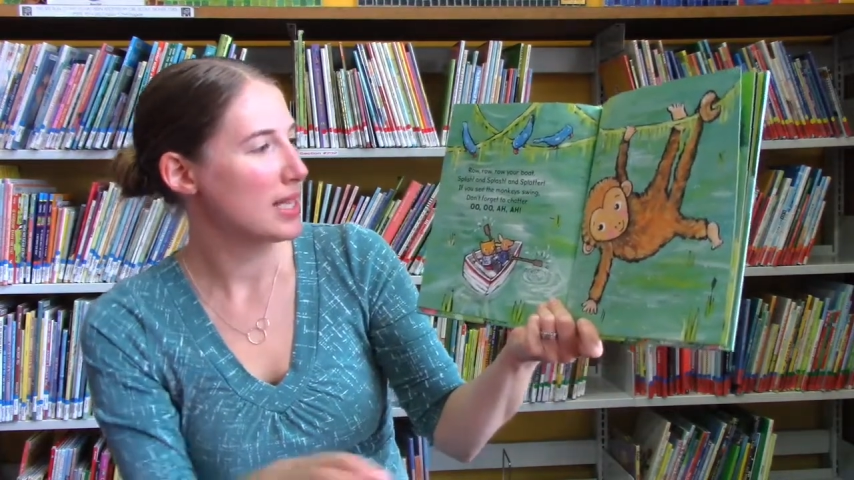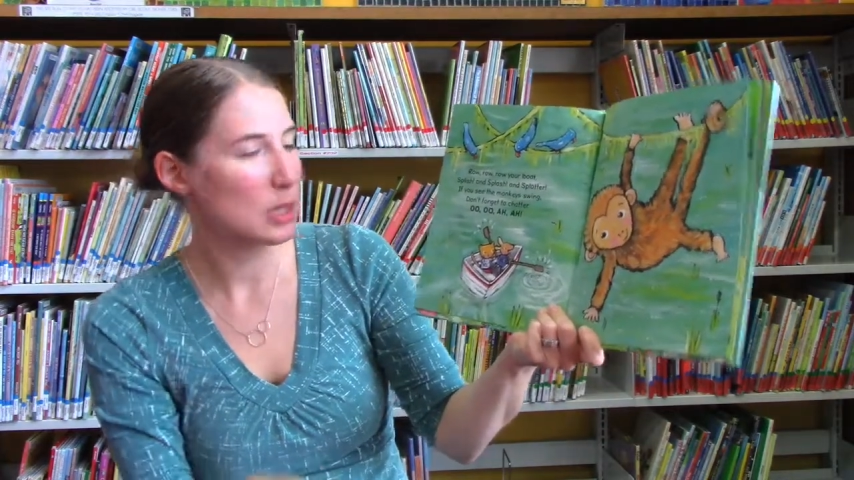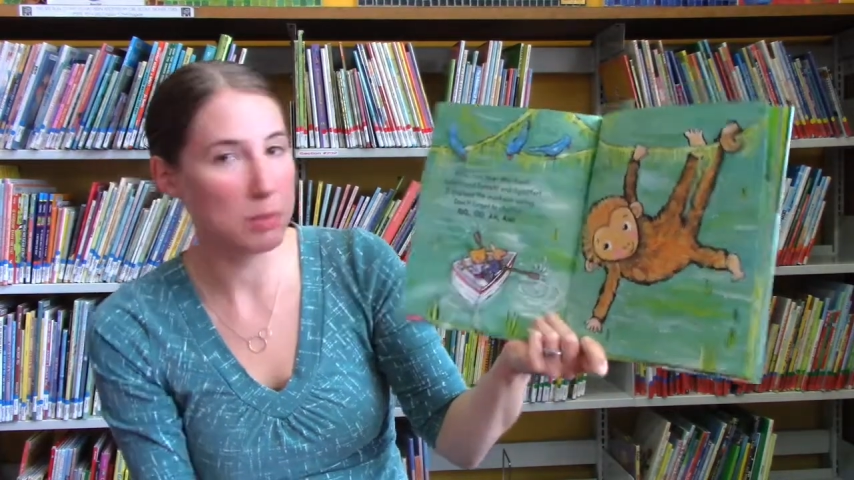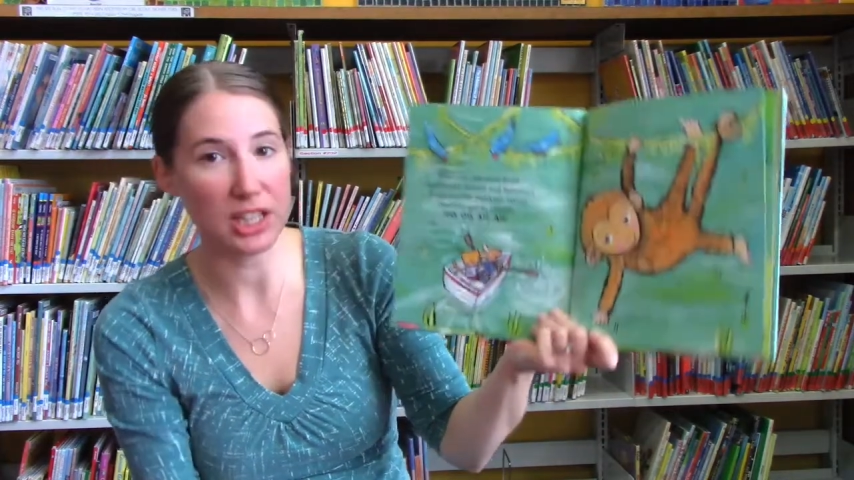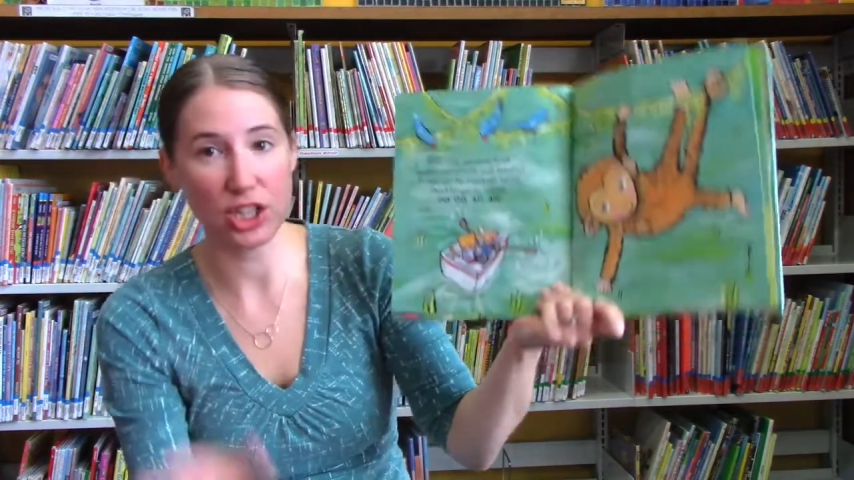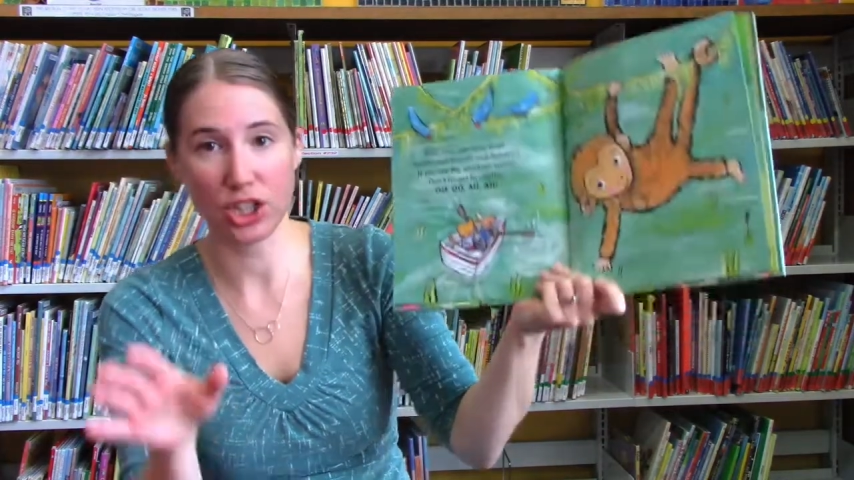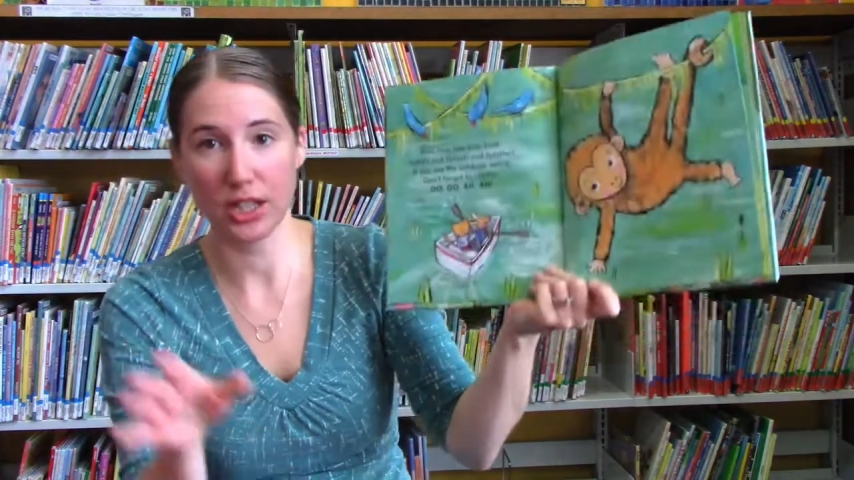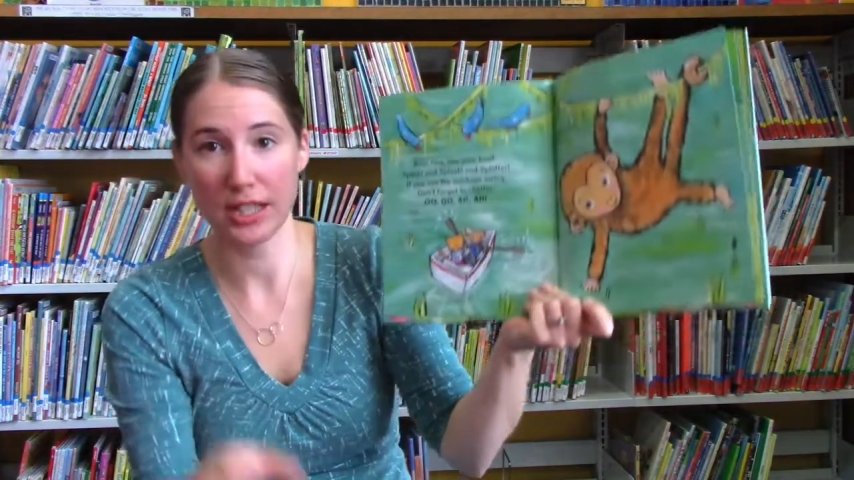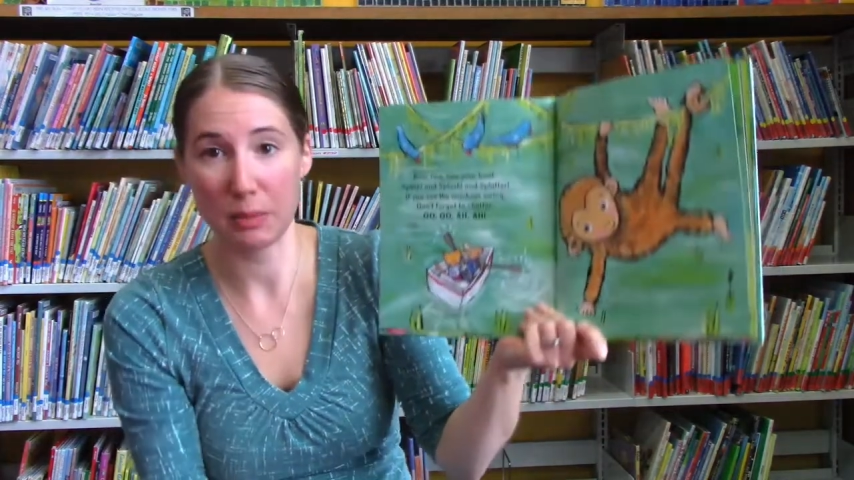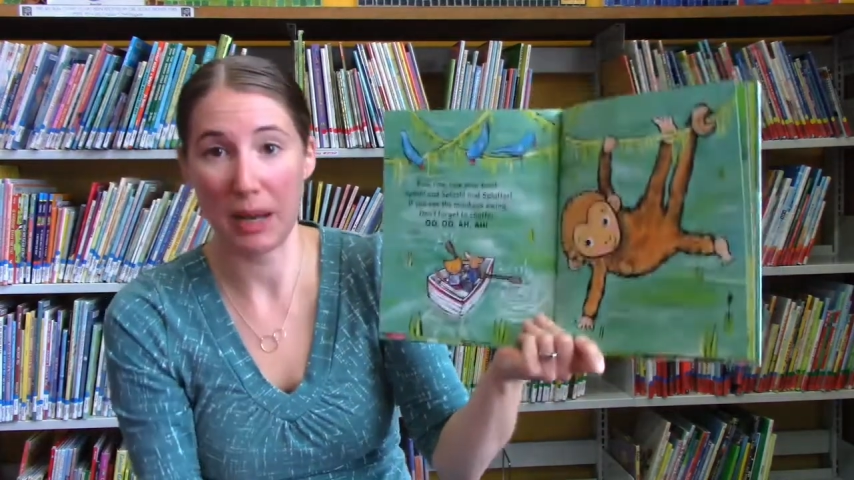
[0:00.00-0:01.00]
splish
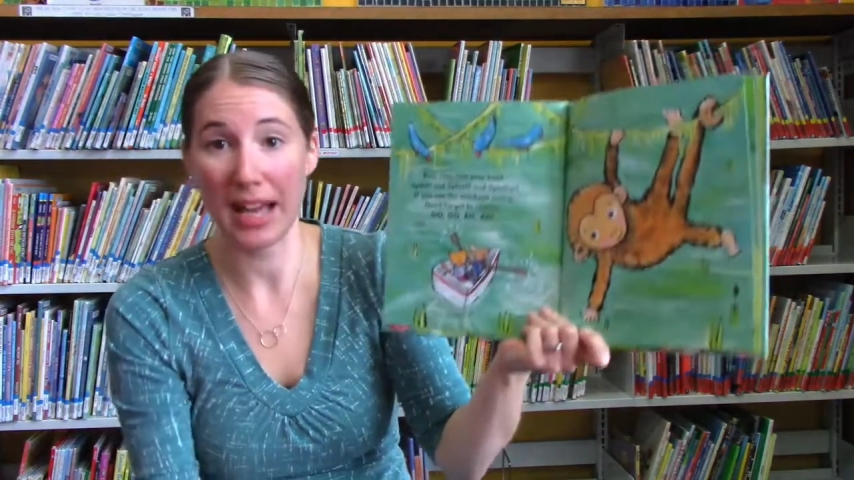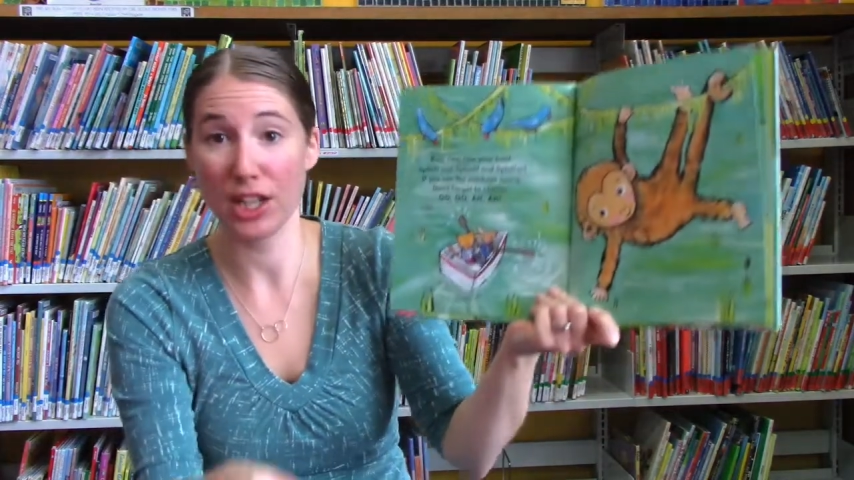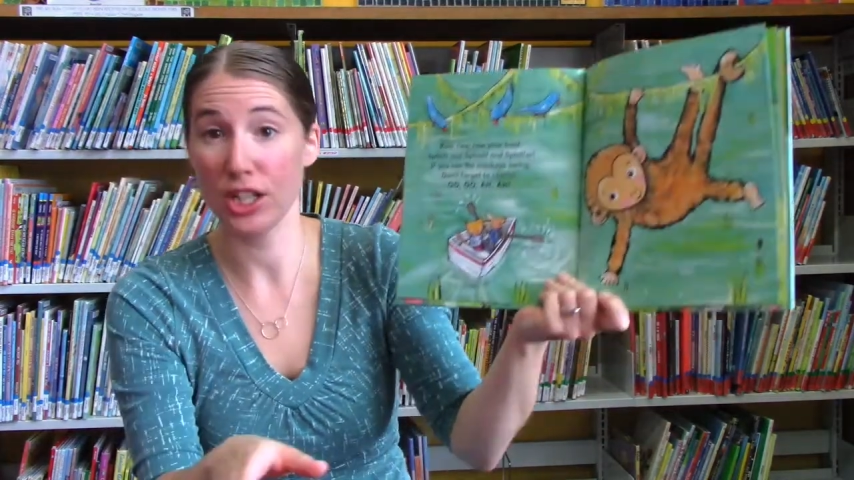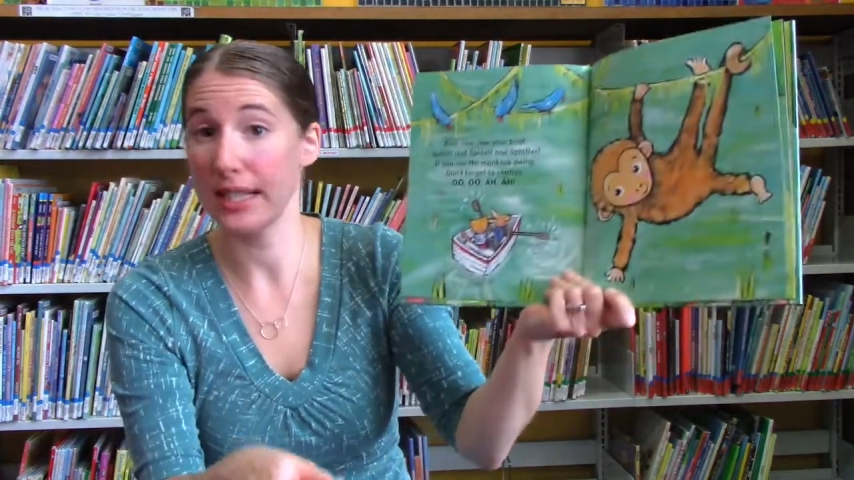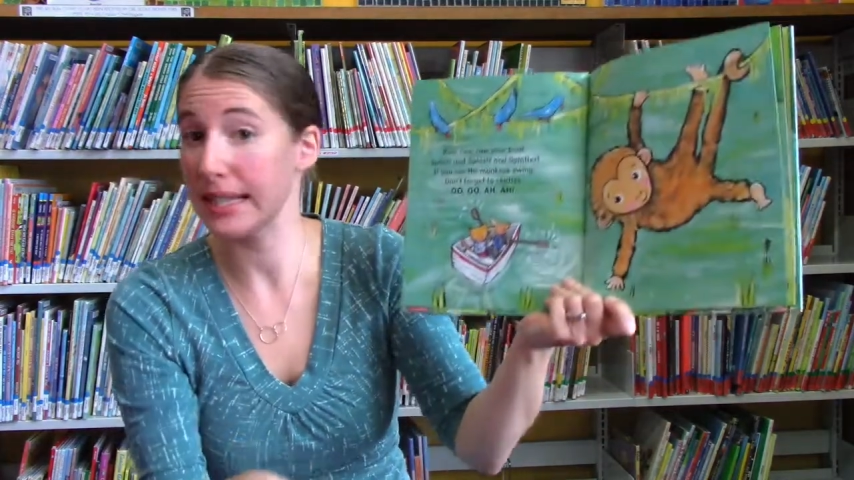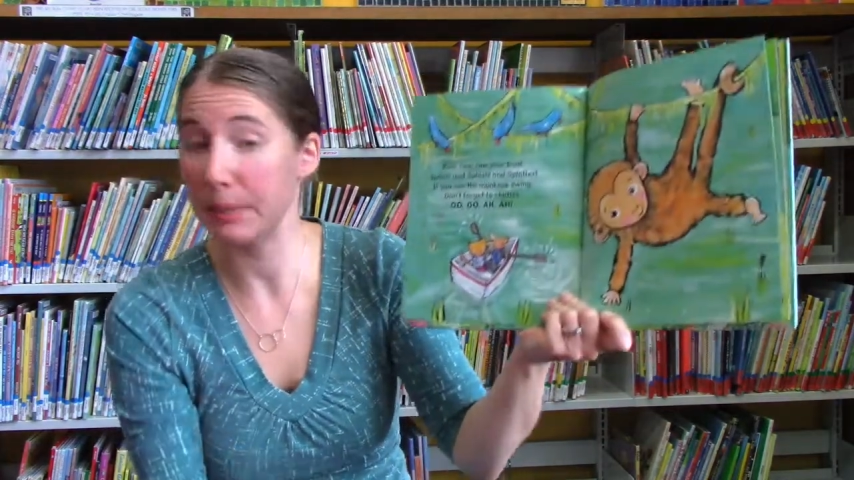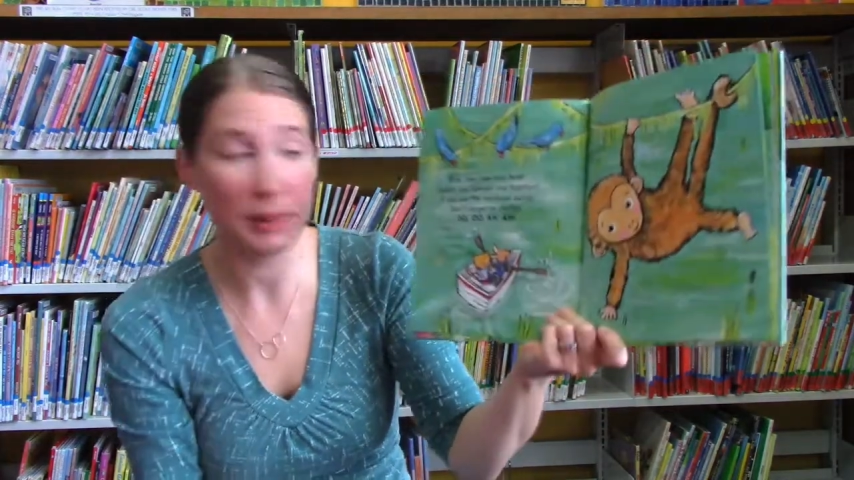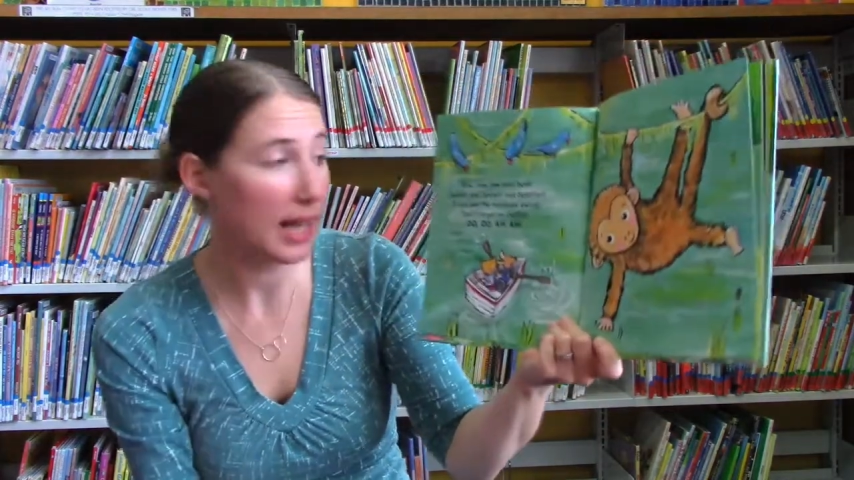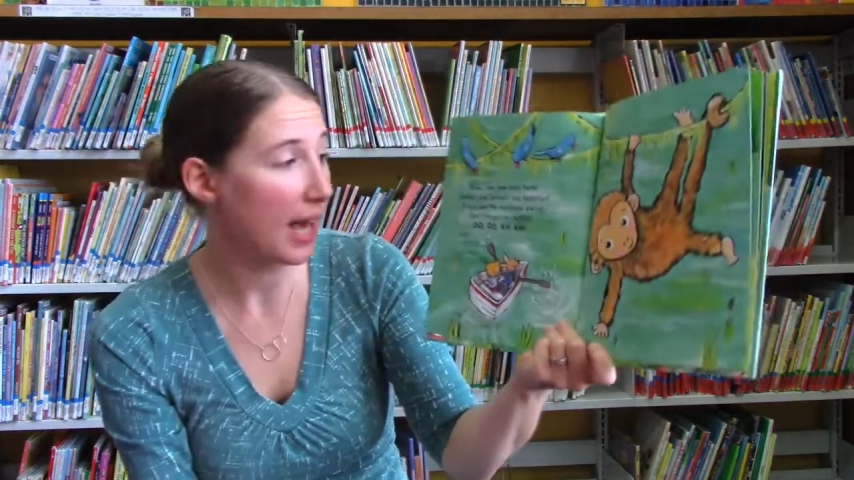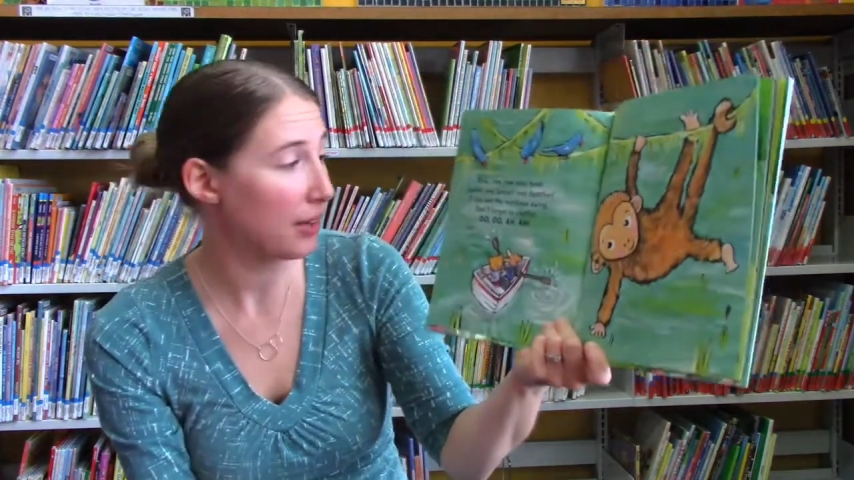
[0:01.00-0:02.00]
and splash and
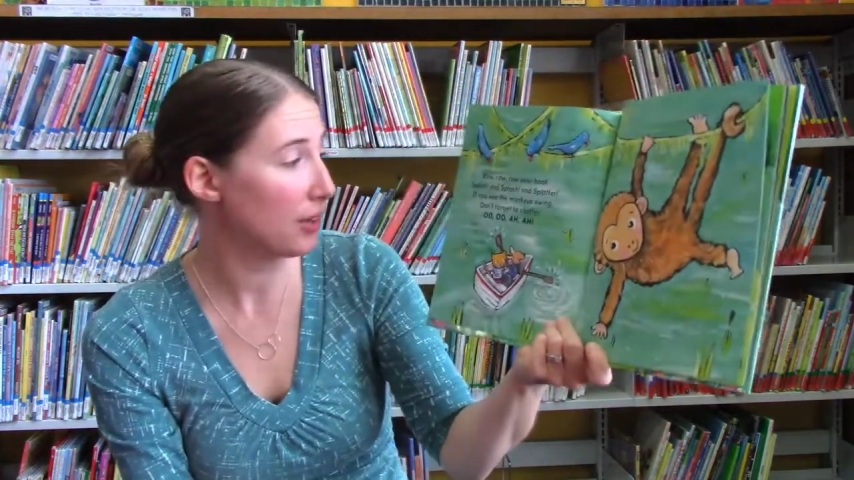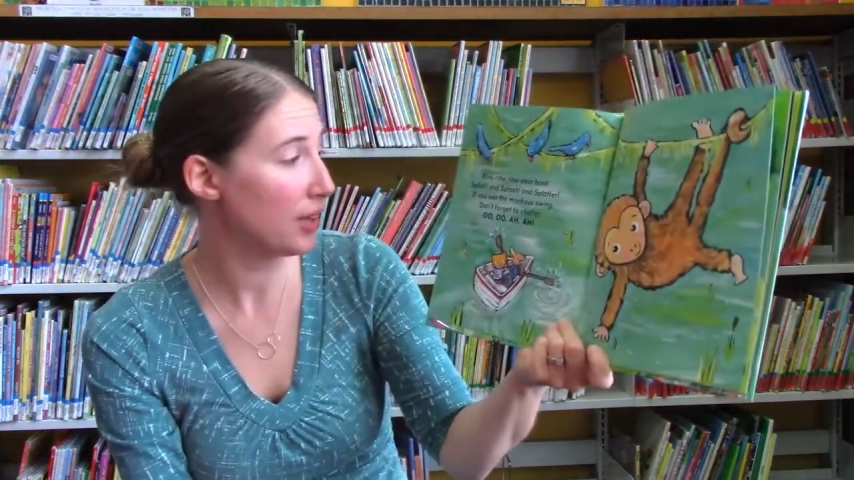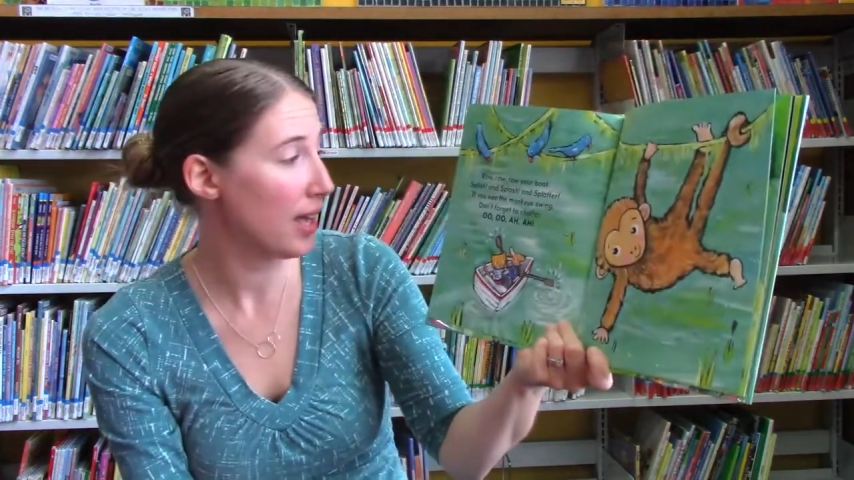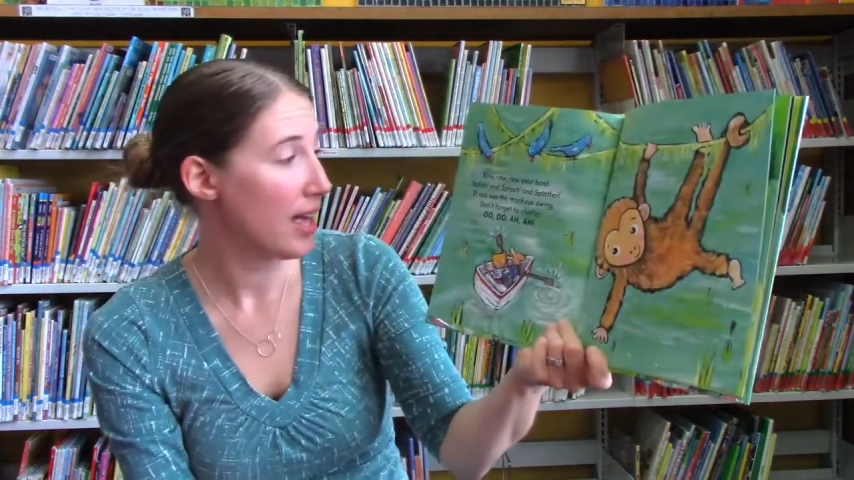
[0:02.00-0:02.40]
splatter.